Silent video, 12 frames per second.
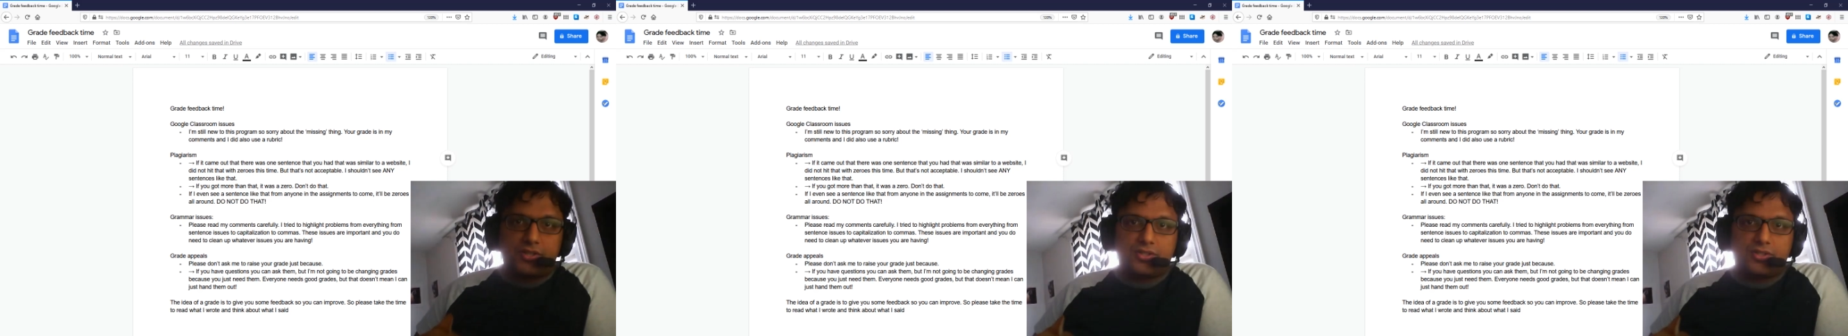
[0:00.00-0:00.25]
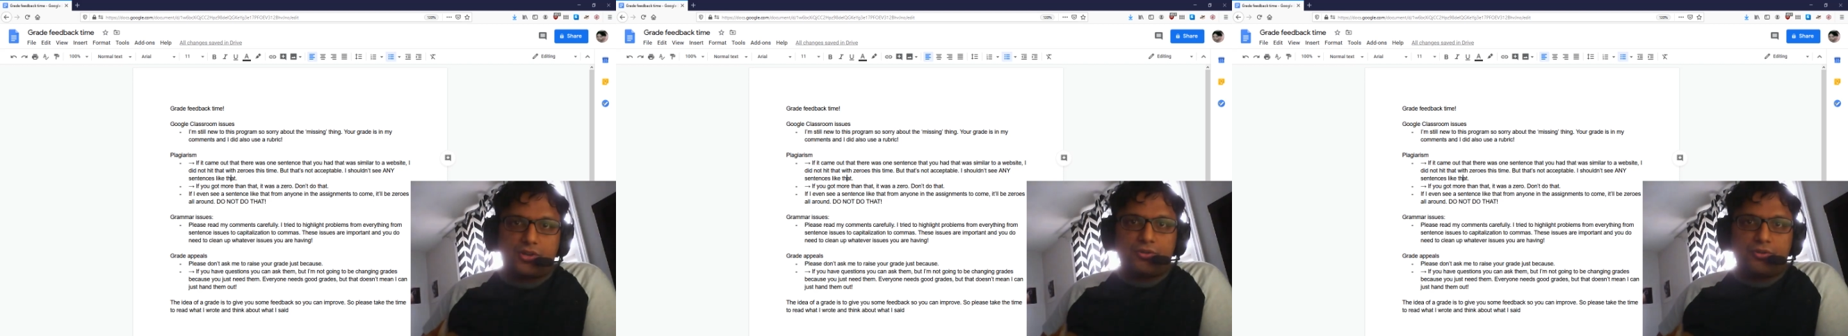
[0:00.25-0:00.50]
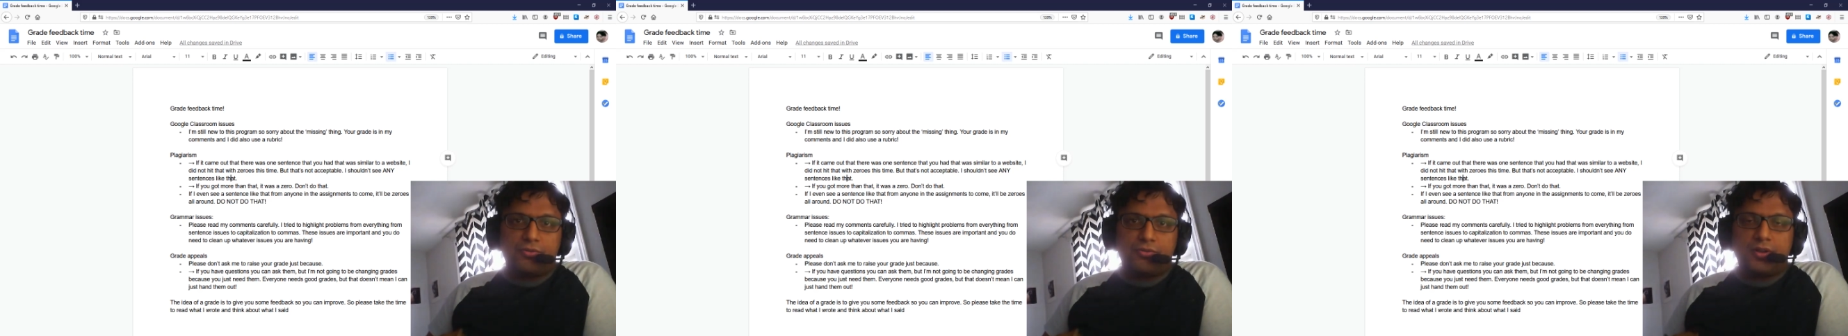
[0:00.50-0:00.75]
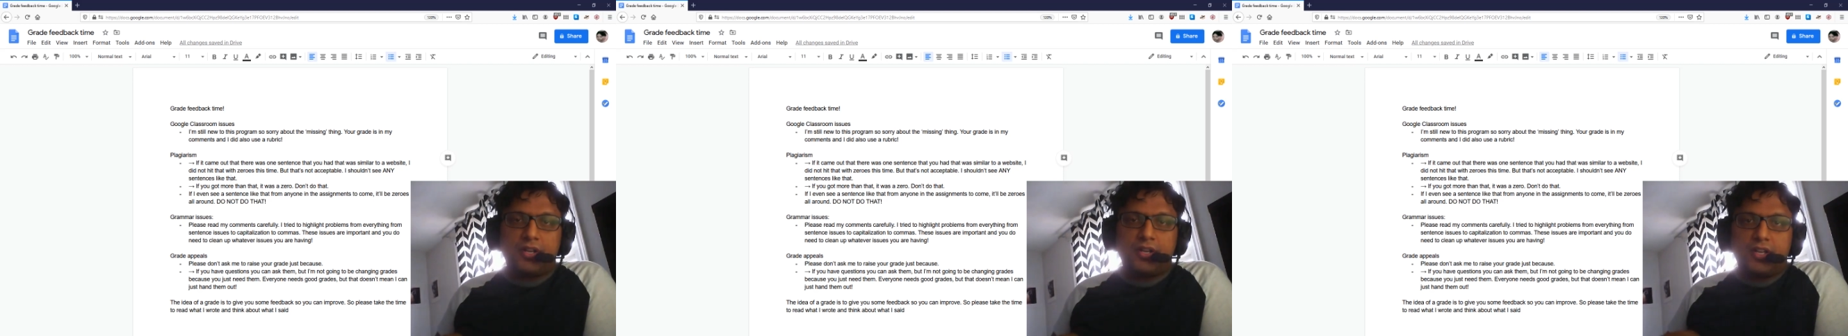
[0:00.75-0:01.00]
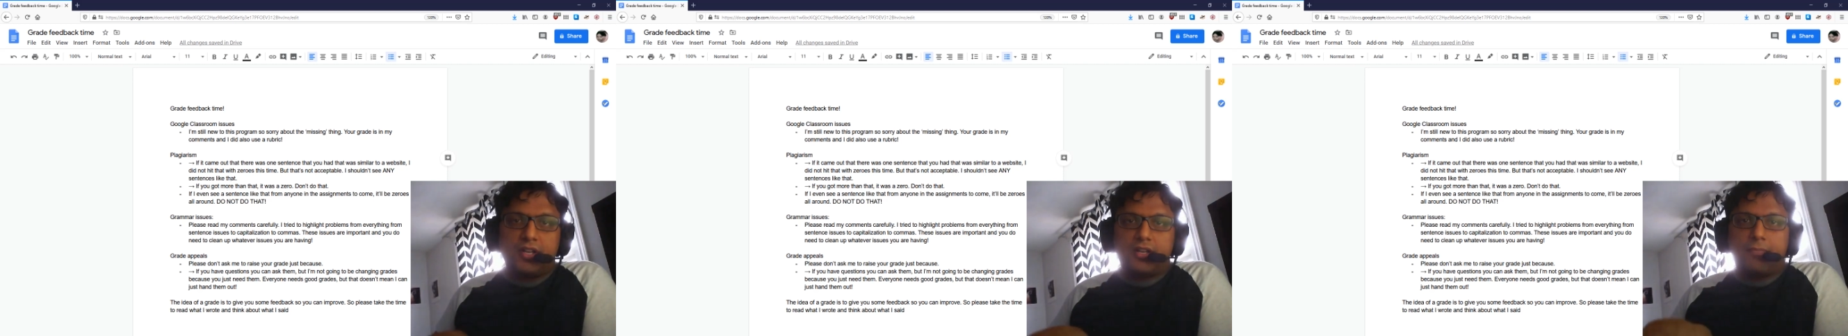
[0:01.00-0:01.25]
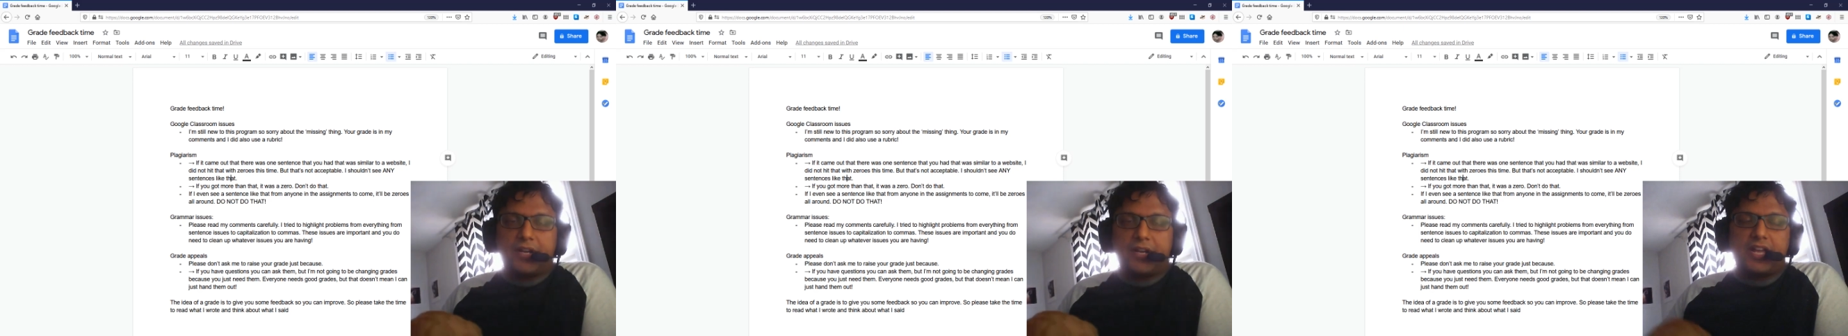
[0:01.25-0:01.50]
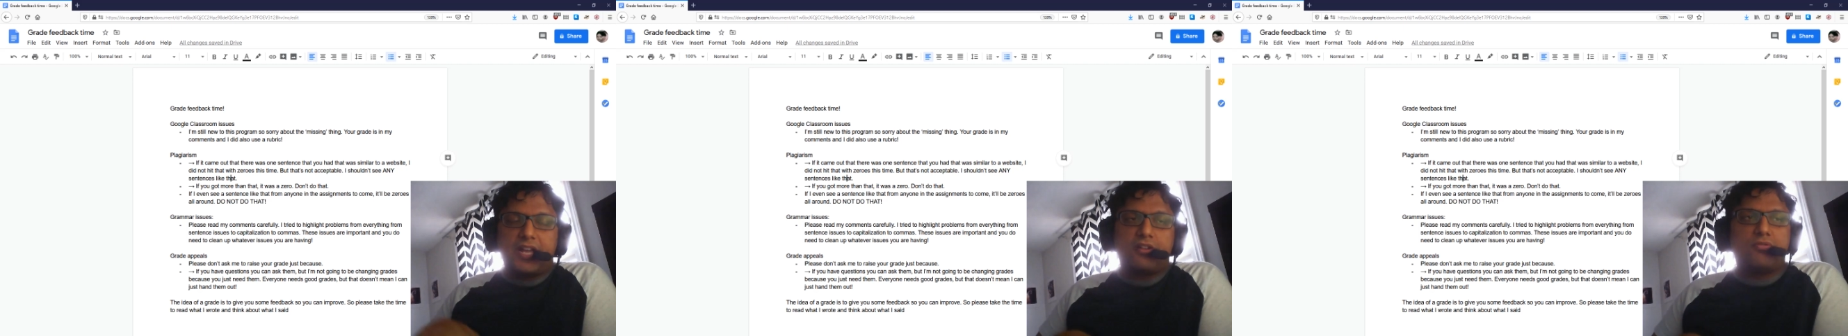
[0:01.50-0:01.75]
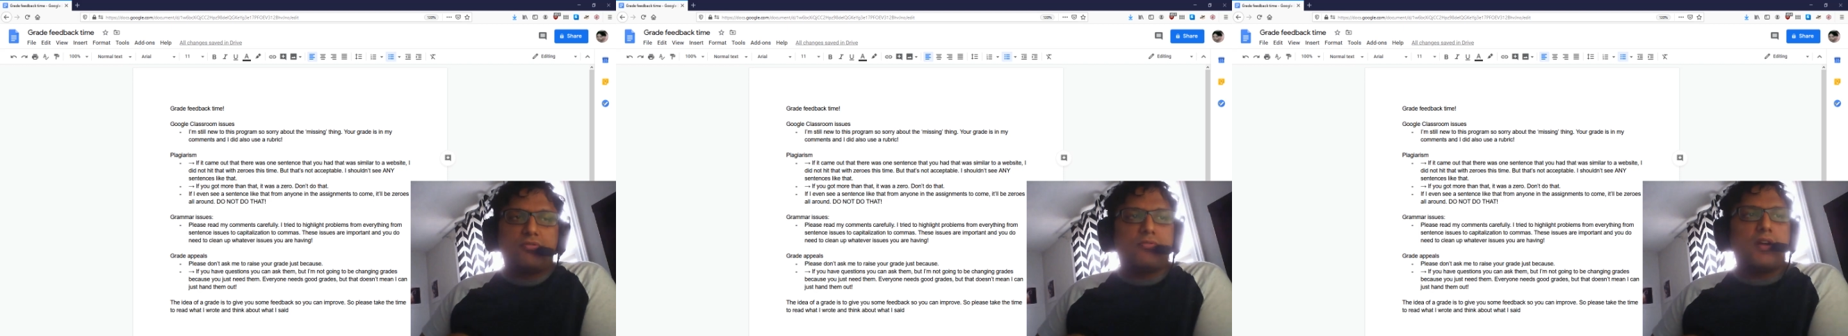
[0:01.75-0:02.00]
So, by
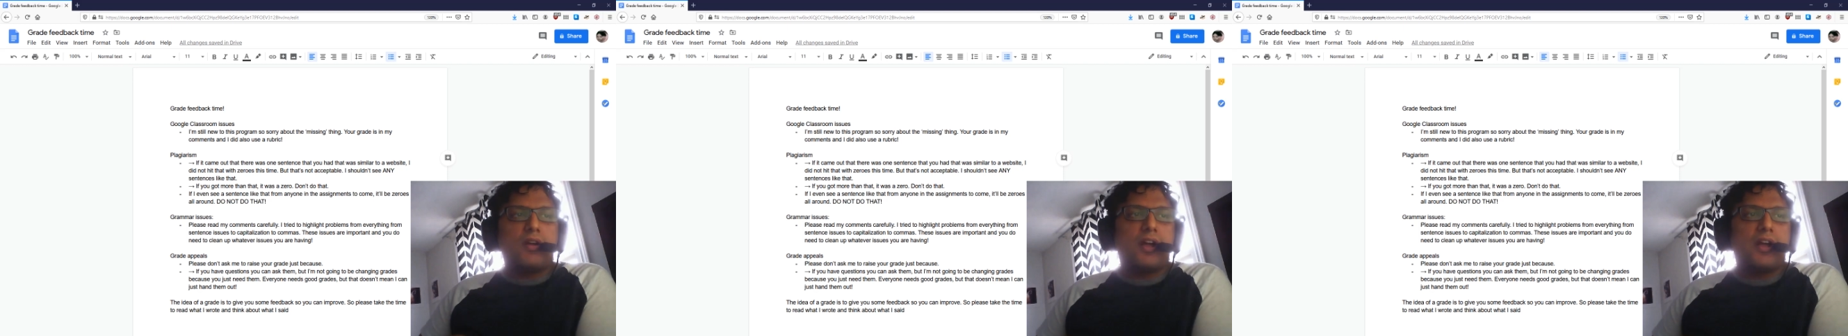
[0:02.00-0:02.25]
now,